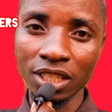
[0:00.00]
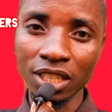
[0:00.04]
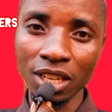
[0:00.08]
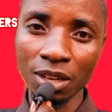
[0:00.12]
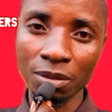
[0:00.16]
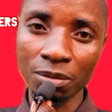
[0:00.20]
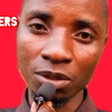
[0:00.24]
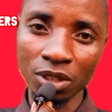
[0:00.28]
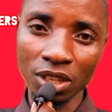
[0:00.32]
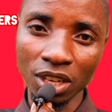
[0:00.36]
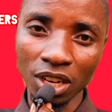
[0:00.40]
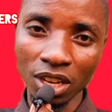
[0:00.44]

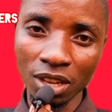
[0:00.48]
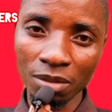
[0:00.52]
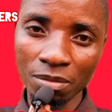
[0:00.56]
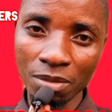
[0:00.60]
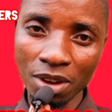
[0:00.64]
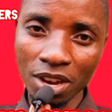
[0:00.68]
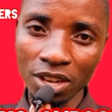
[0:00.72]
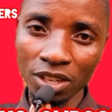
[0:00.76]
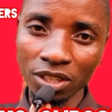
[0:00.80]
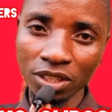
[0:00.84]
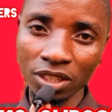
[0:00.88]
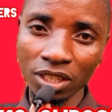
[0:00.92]

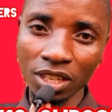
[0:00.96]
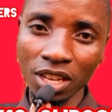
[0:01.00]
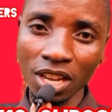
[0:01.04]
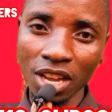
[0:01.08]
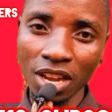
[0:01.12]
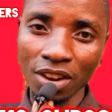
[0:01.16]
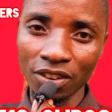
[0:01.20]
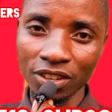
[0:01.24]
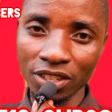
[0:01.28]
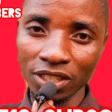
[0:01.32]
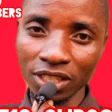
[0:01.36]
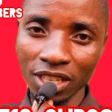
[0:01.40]
subscribers
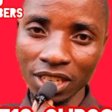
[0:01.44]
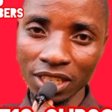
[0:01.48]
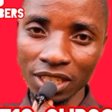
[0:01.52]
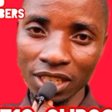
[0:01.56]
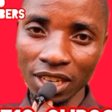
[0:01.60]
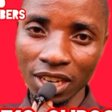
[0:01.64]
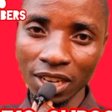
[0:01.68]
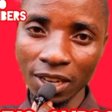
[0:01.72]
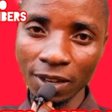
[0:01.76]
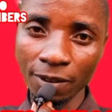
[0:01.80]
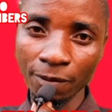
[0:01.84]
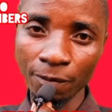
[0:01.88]

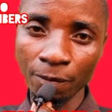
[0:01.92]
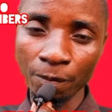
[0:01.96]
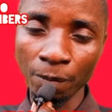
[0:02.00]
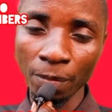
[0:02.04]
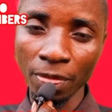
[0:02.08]
recently,